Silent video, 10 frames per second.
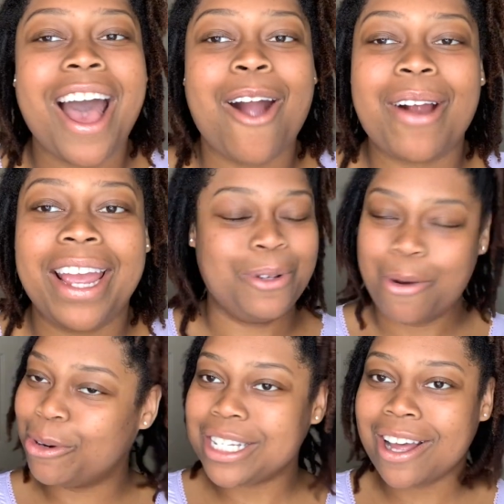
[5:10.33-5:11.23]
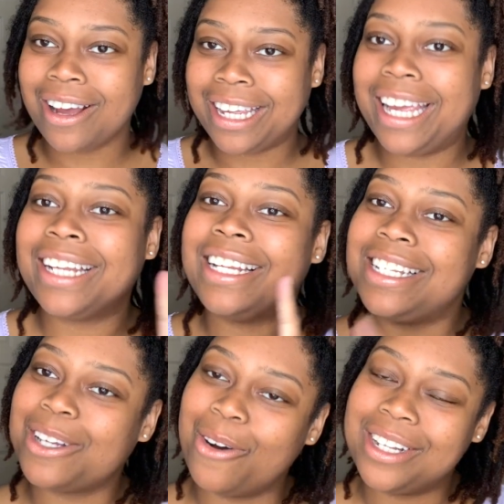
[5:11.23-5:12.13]
All right, no more talking. Let's
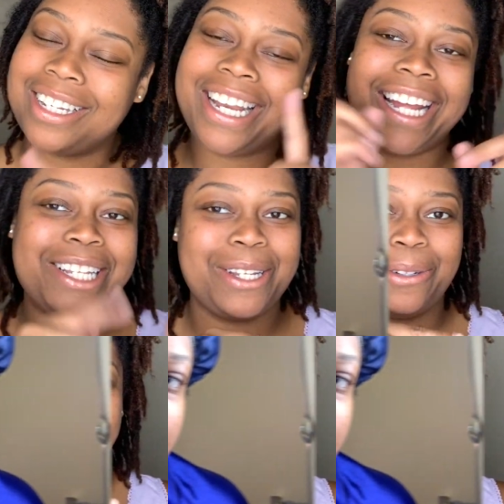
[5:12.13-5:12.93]
go on to day two.